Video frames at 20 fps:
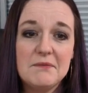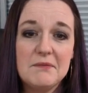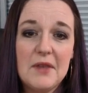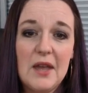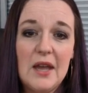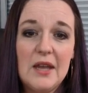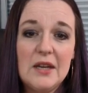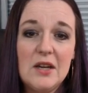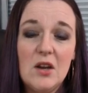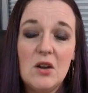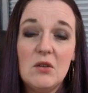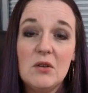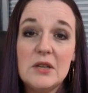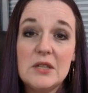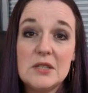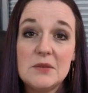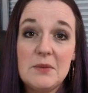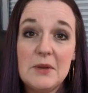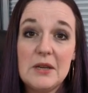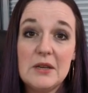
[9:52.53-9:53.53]
I know
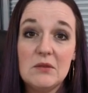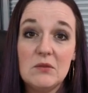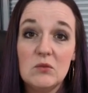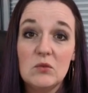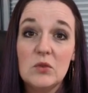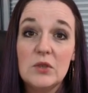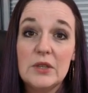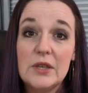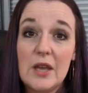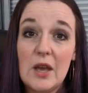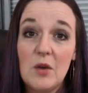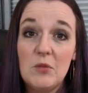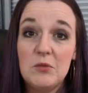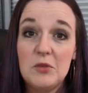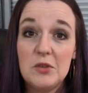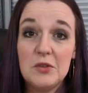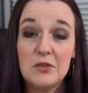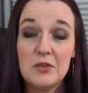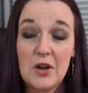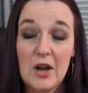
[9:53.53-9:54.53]
it's been really
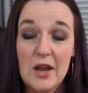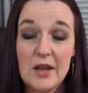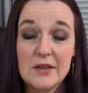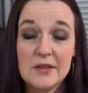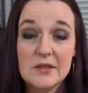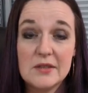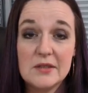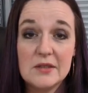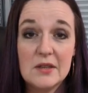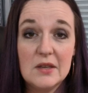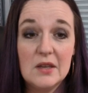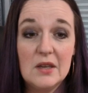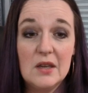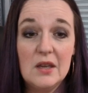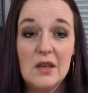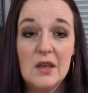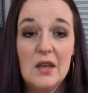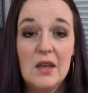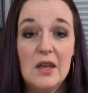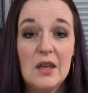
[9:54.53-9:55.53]
helpful for us.
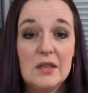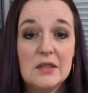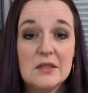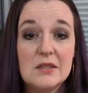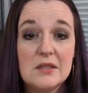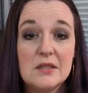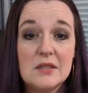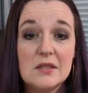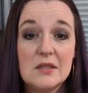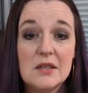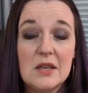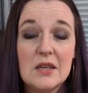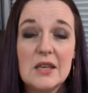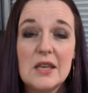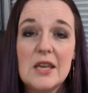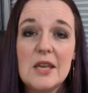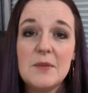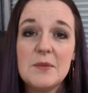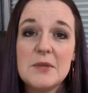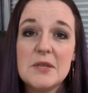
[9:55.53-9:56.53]
it
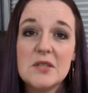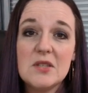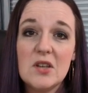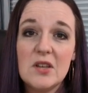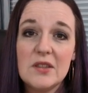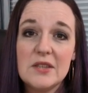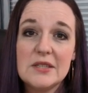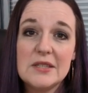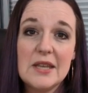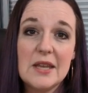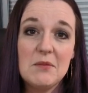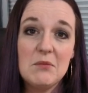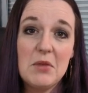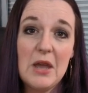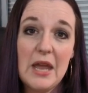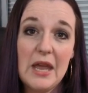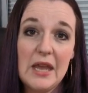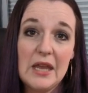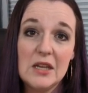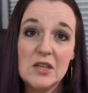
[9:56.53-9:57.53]
keeps us on the same
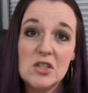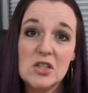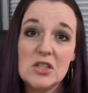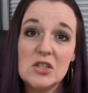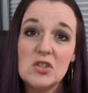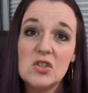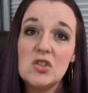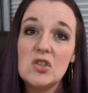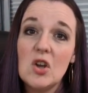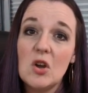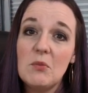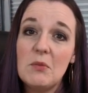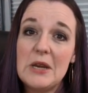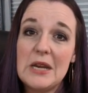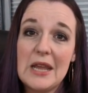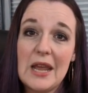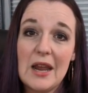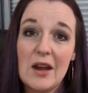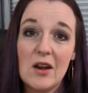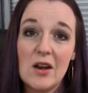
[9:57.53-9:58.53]
page in so
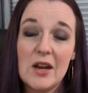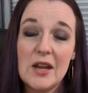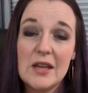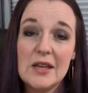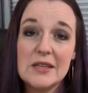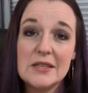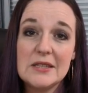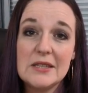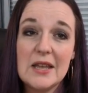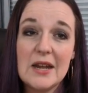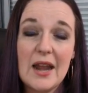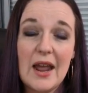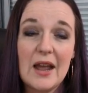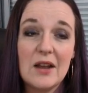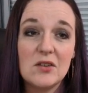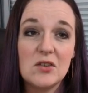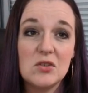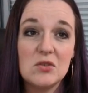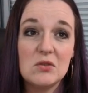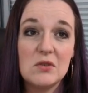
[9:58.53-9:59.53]
many areas that
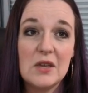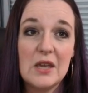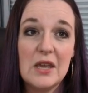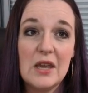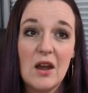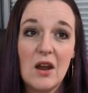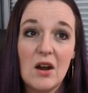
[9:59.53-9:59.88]
actually